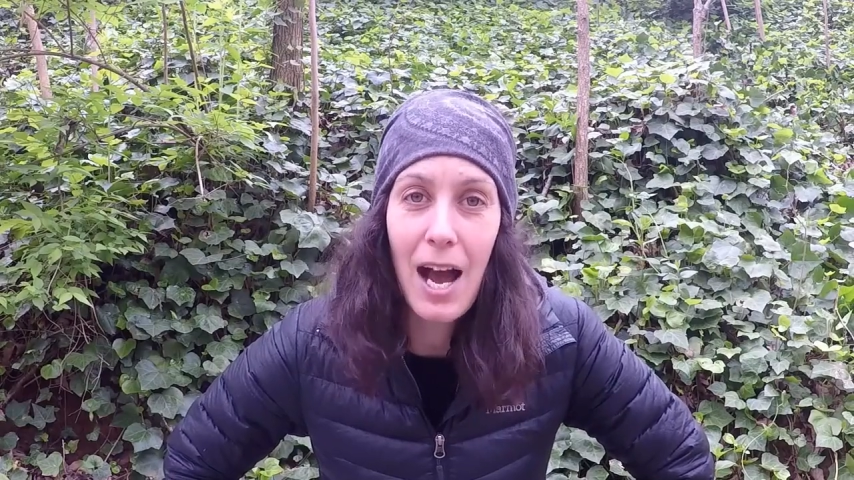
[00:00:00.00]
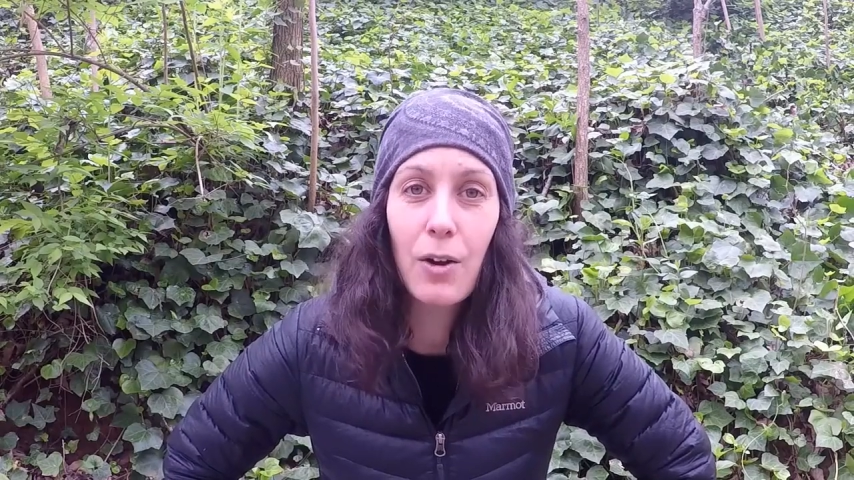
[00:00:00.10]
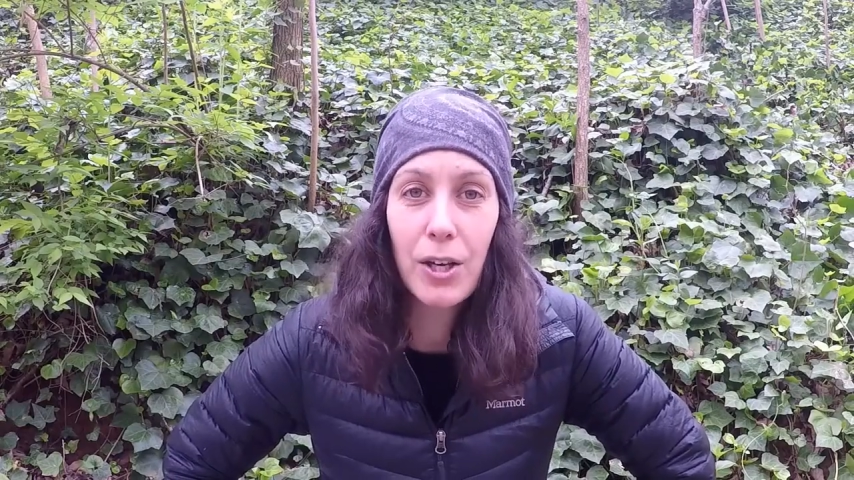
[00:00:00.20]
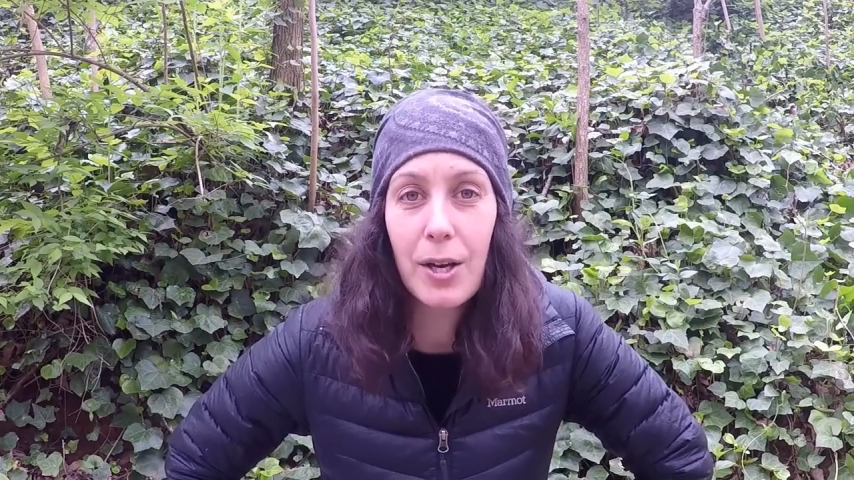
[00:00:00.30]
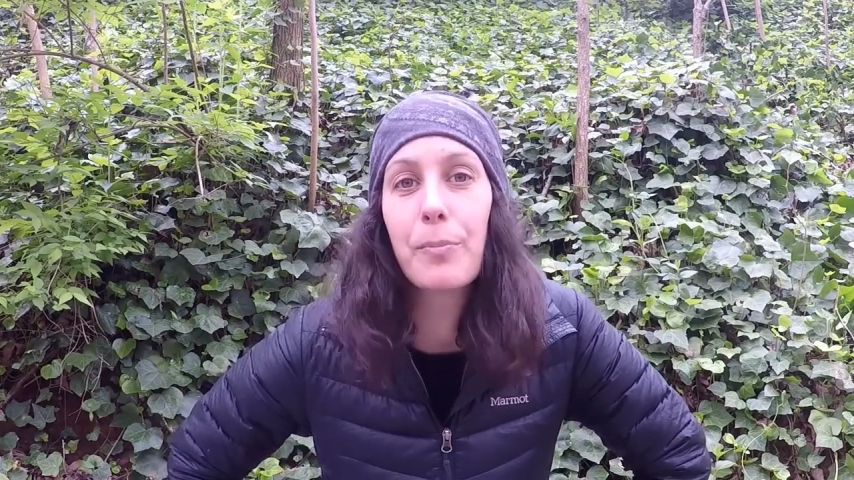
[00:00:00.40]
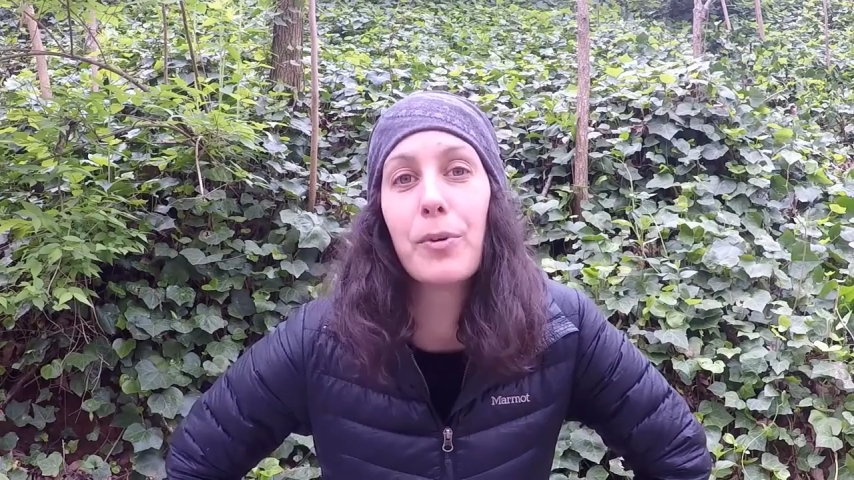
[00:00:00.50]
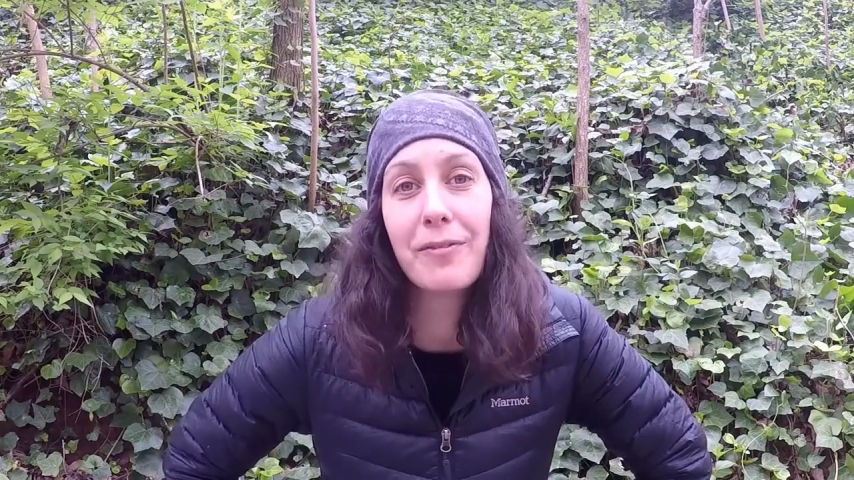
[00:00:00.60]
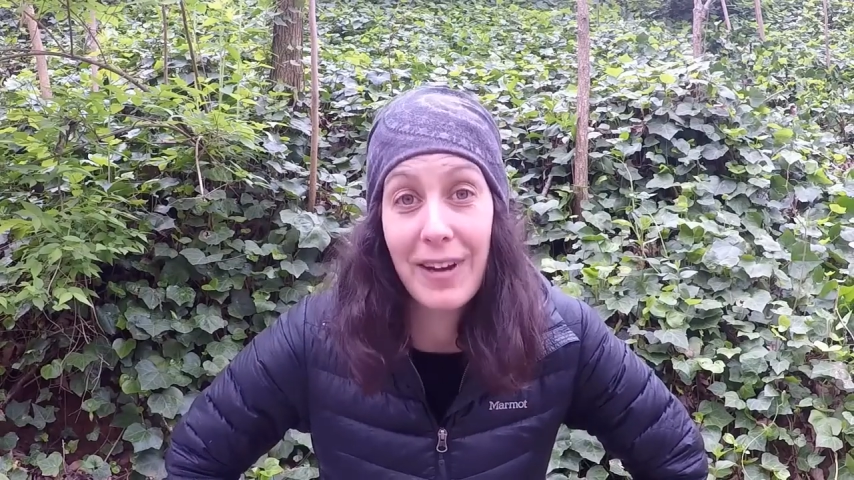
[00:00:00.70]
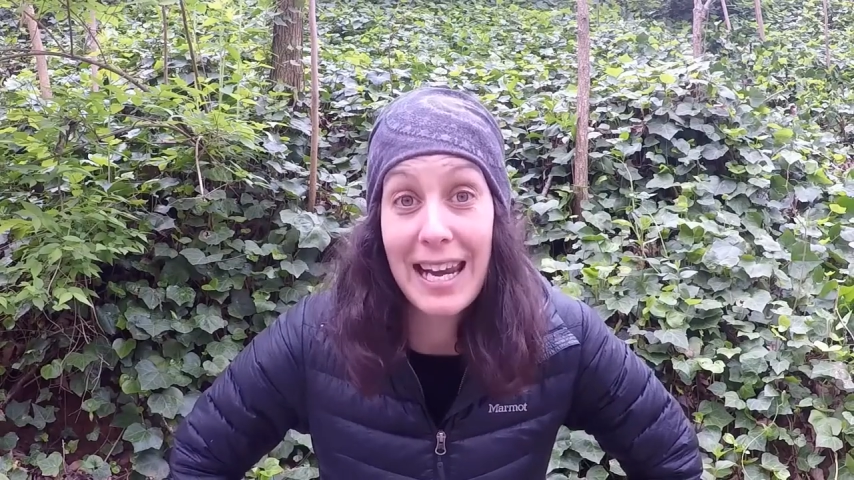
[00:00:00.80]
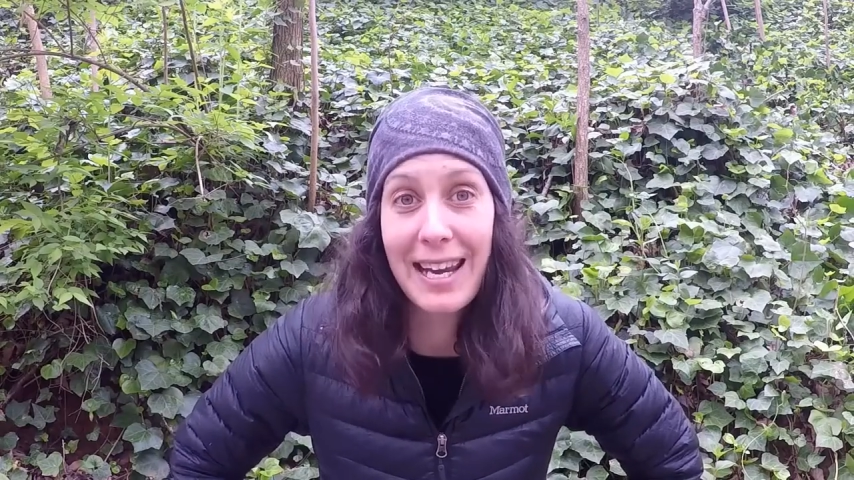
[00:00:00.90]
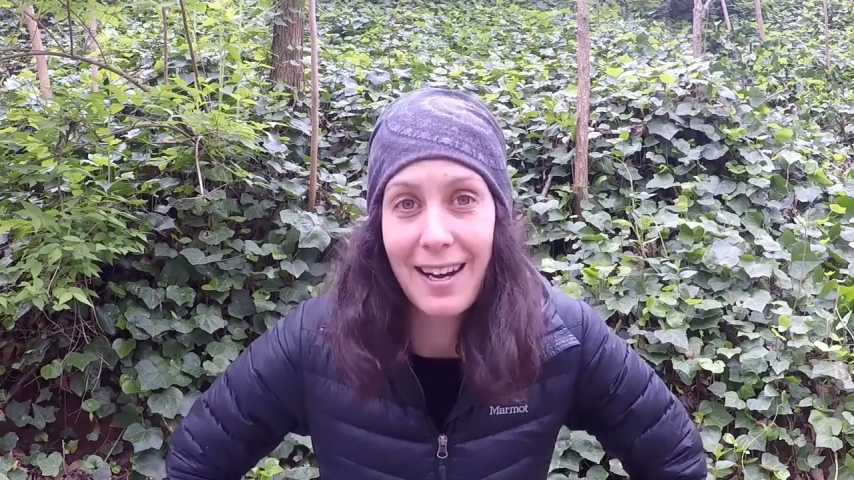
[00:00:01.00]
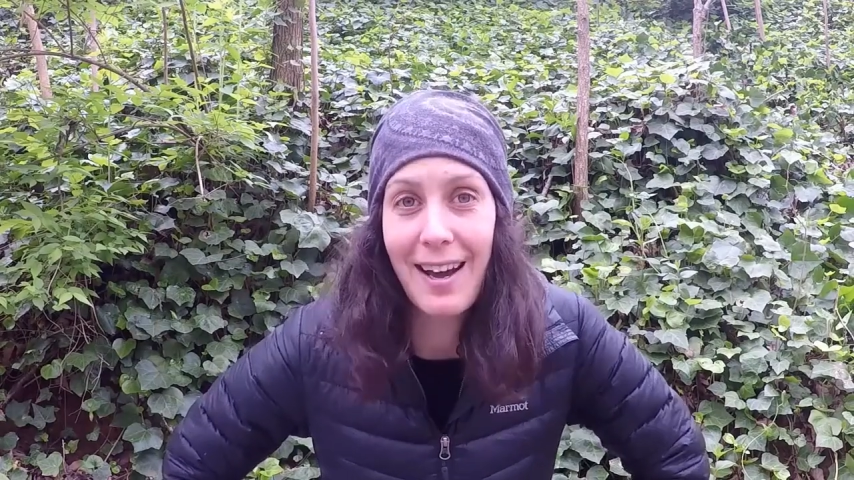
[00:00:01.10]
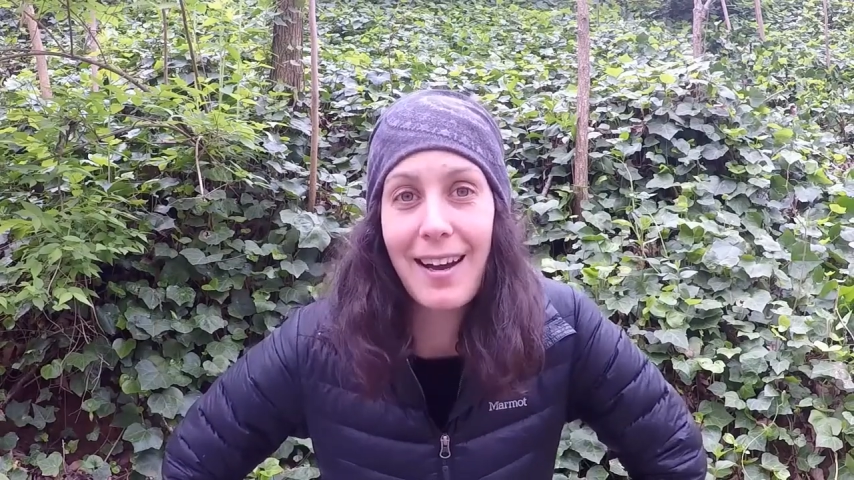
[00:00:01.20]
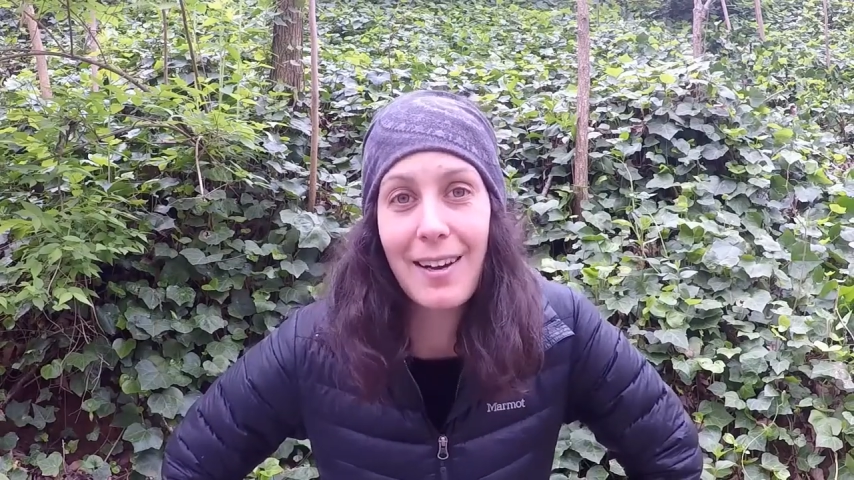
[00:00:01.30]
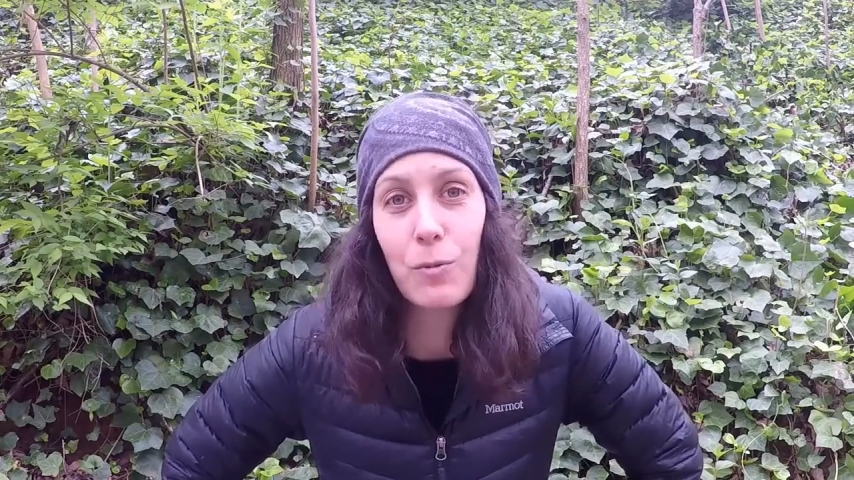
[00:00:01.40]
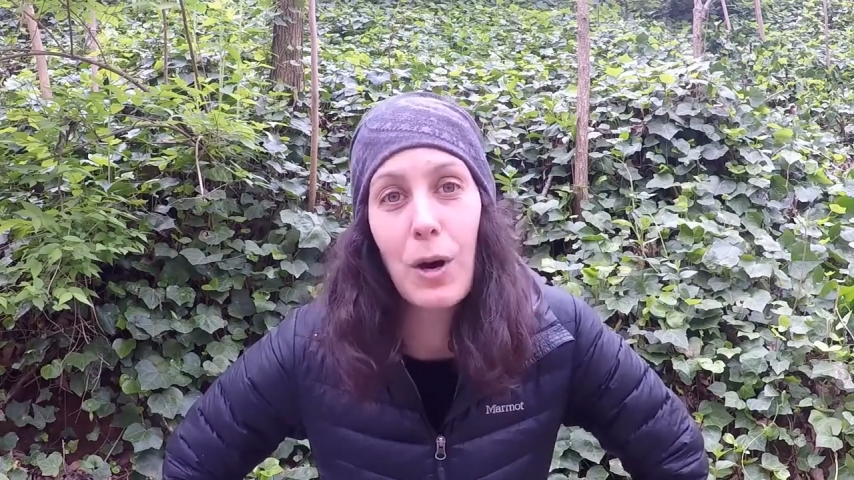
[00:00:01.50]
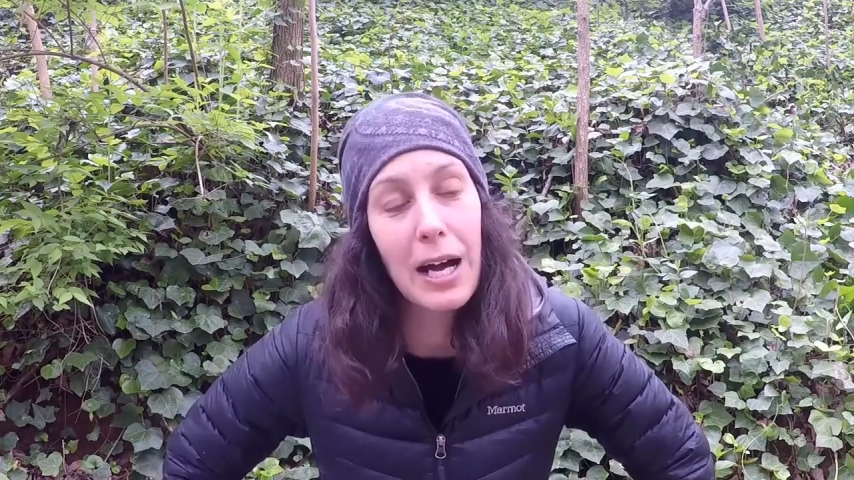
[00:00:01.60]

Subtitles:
how you can prevent it, huh?